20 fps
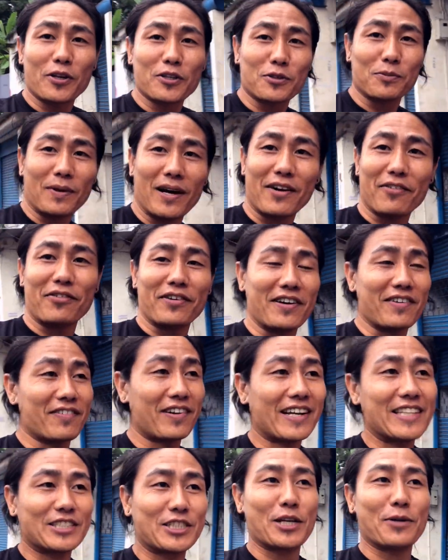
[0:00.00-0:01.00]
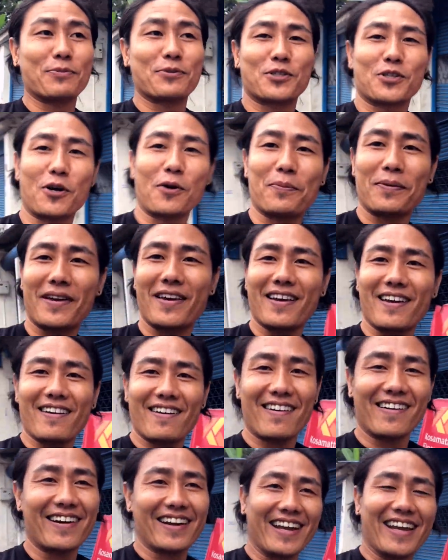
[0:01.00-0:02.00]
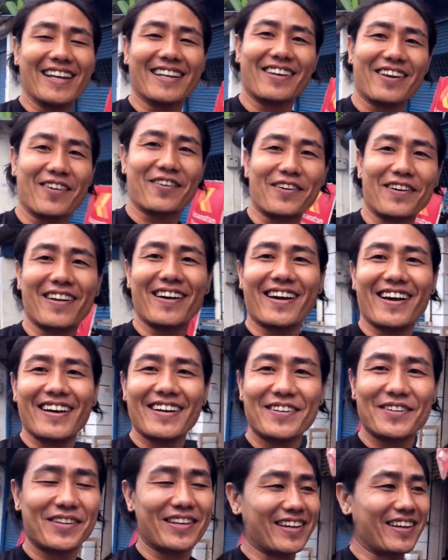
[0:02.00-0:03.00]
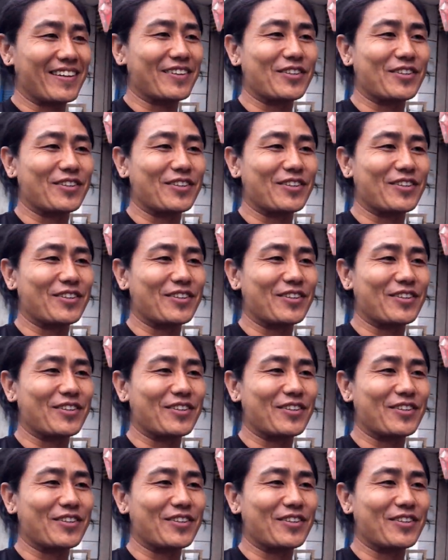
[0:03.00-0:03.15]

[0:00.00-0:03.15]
my favorite chip shop here in Kerala, in